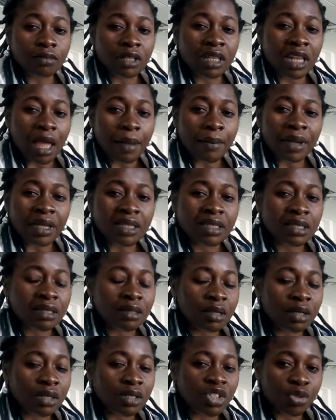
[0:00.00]

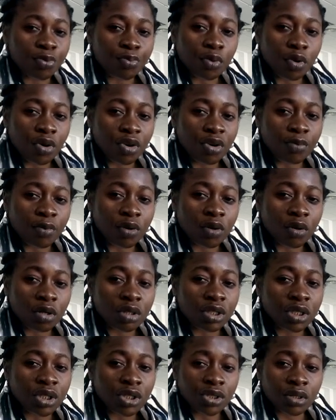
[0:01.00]
lamenting the deplorable
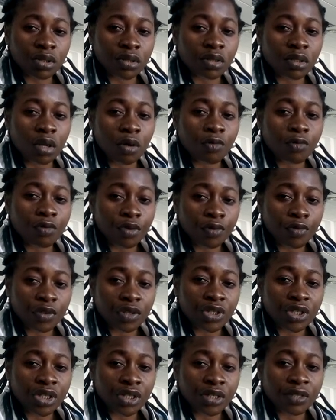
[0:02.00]
conditions of
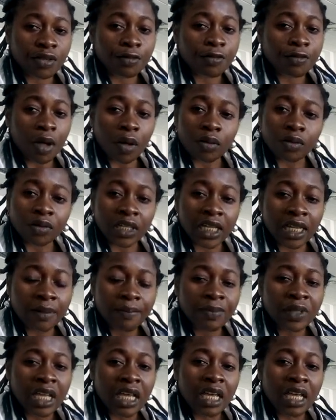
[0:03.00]
refugees he found there,